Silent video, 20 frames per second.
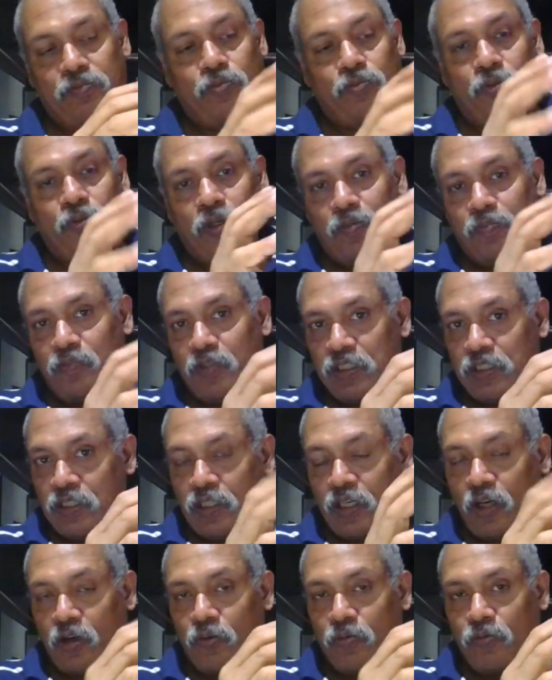what
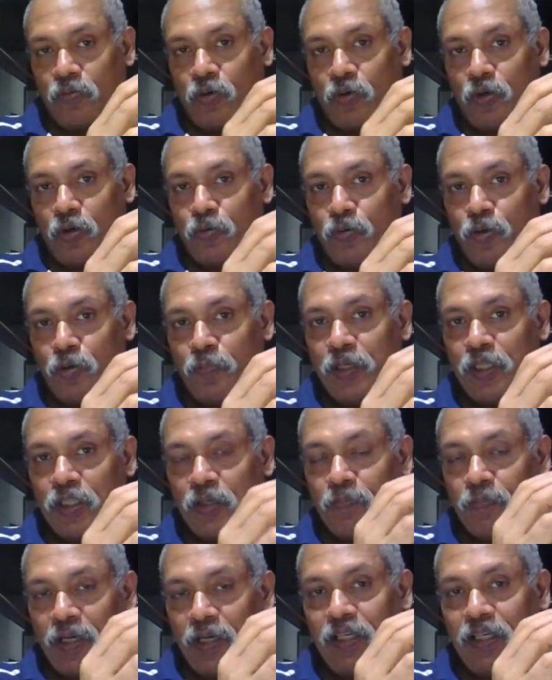would be the
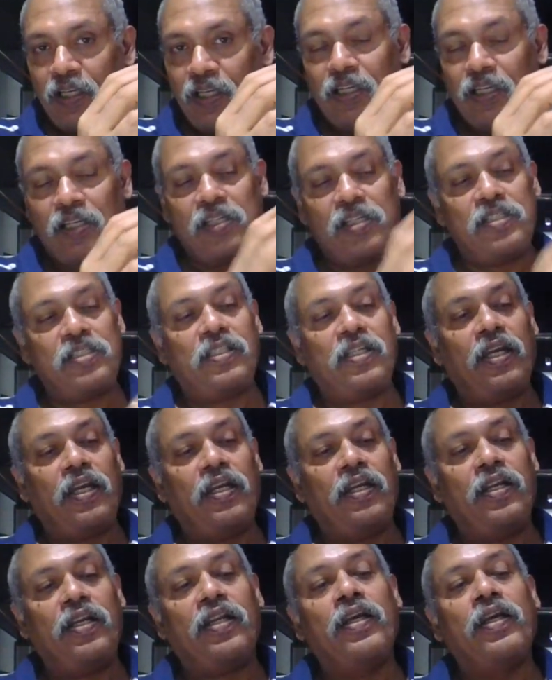material inside
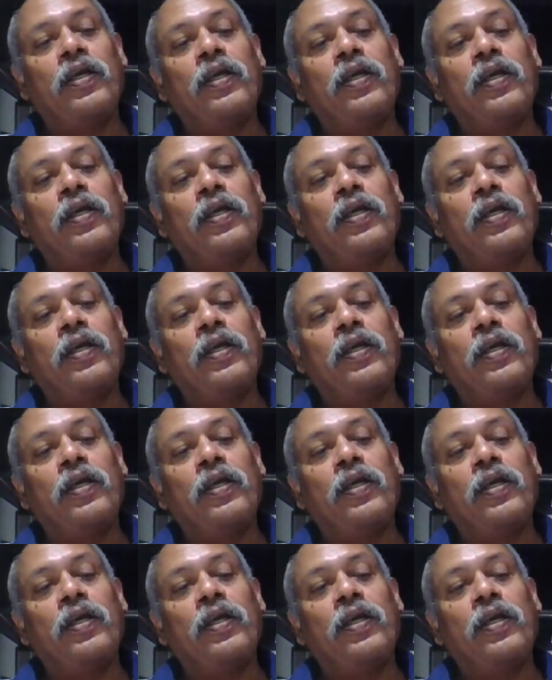it,